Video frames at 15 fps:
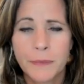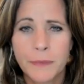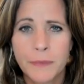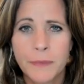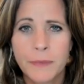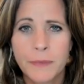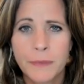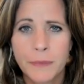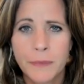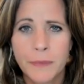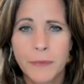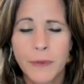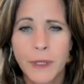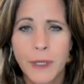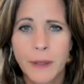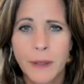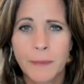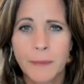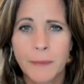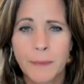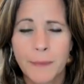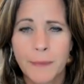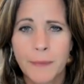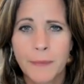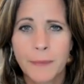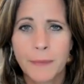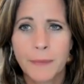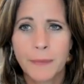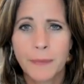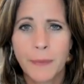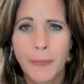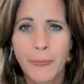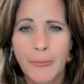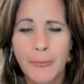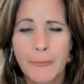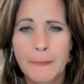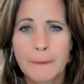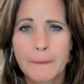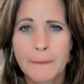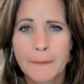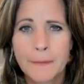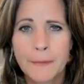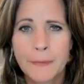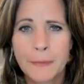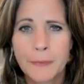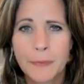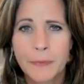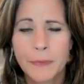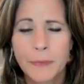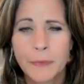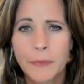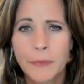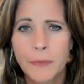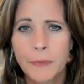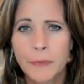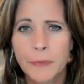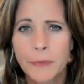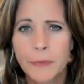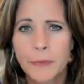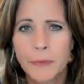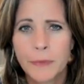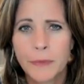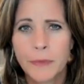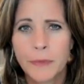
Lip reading: [no speech]